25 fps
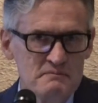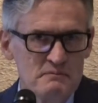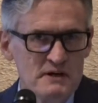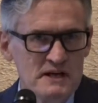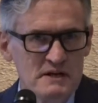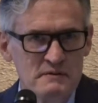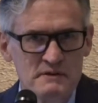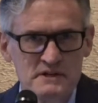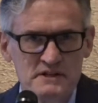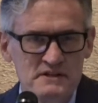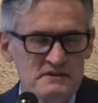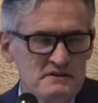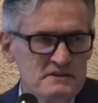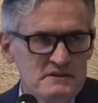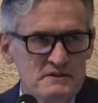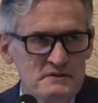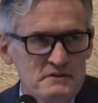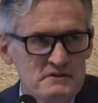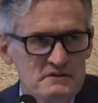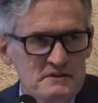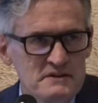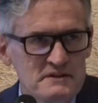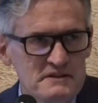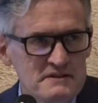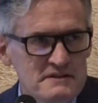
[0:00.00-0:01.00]
why don't we just
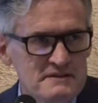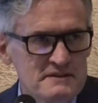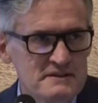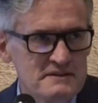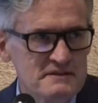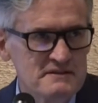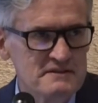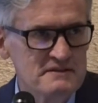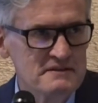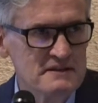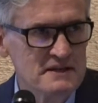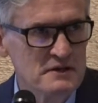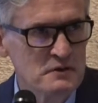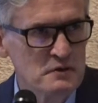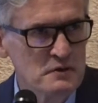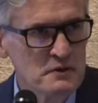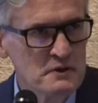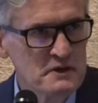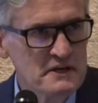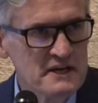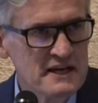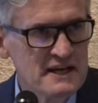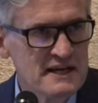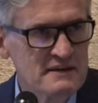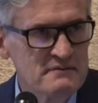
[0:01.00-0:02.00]
use the
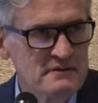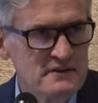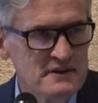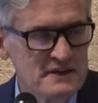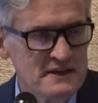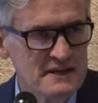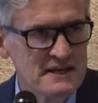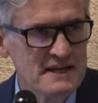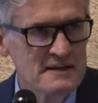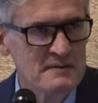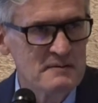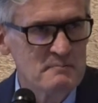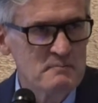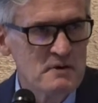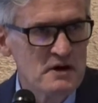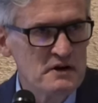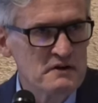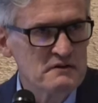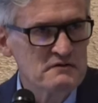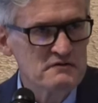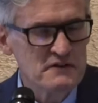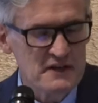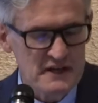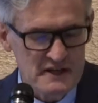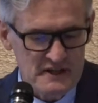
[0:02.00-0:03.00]
oral cavity and
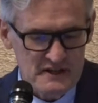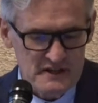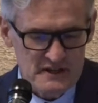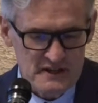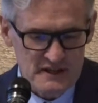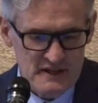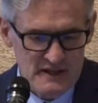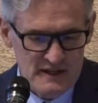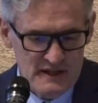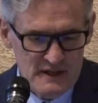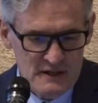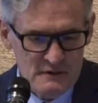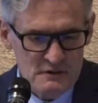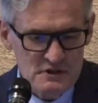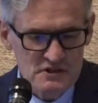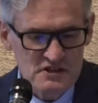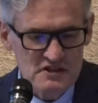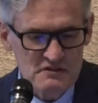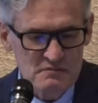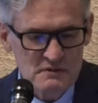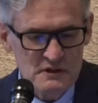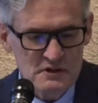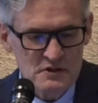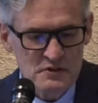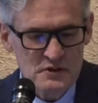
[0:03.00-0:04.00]
modify it, which
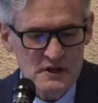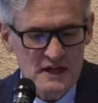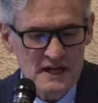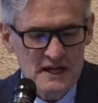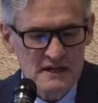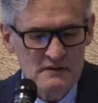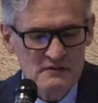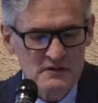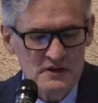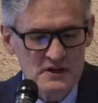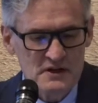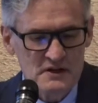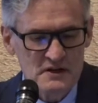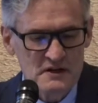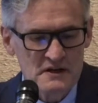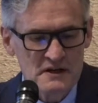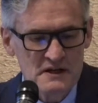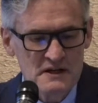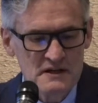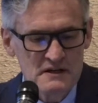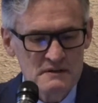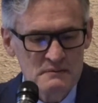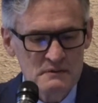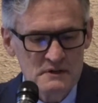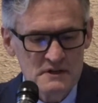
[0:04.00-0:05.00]
is what you have here
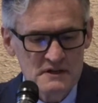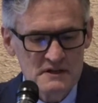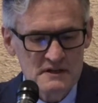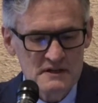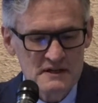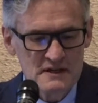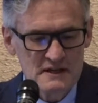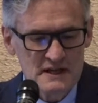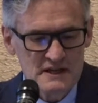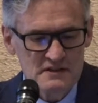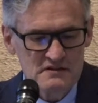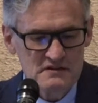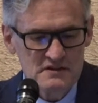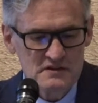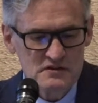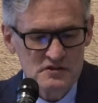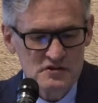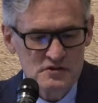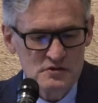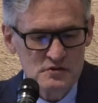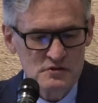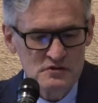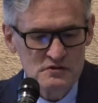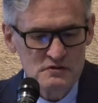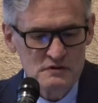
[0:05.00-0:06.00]
with the less than
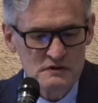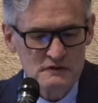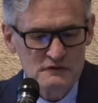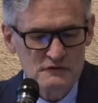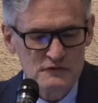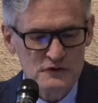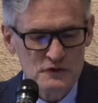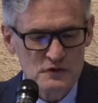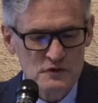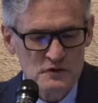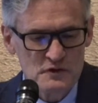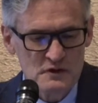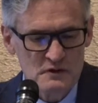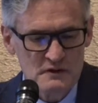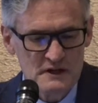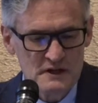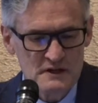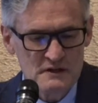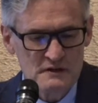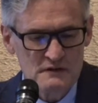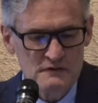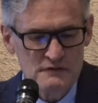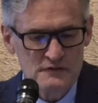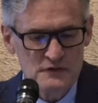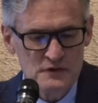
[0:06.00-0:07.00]
2, 2 to 4,
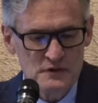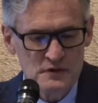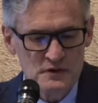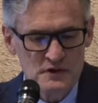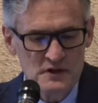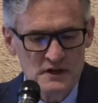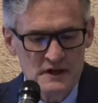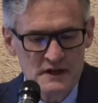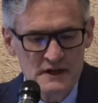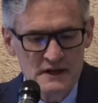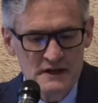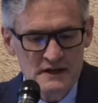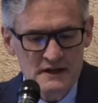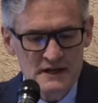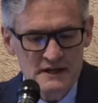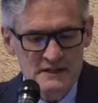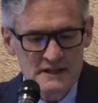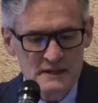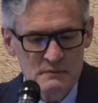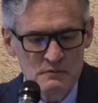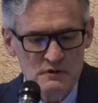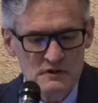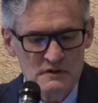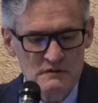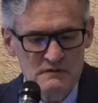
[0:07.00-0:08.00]
greater than 4,
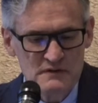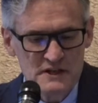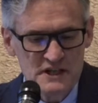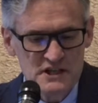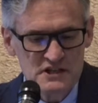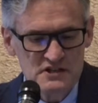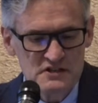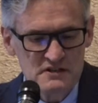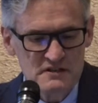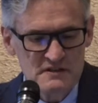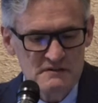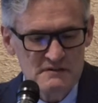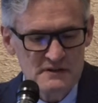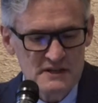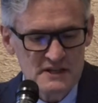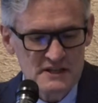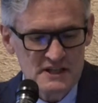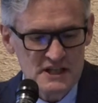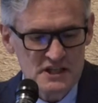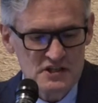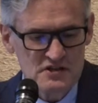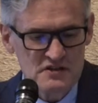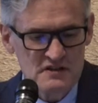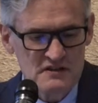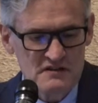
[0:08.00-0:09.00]
and then with invasions of
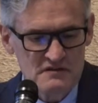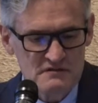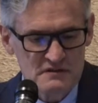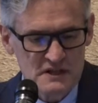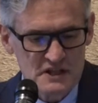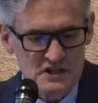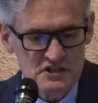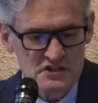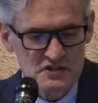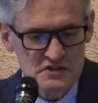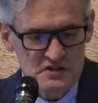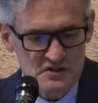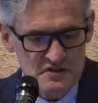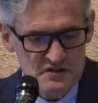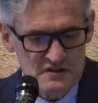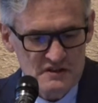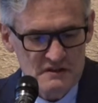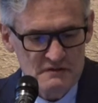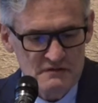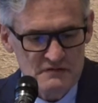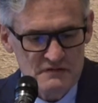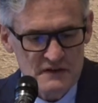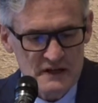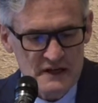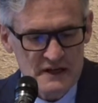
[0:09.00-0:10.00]
adjacent structures
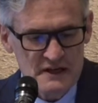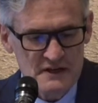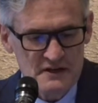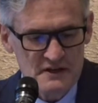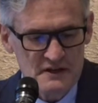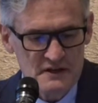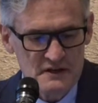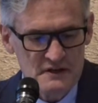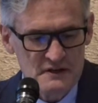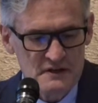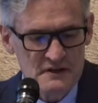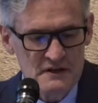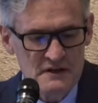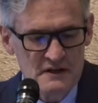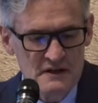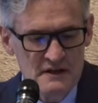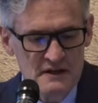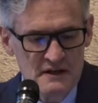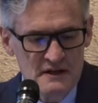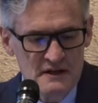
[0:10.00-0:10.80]
defined here.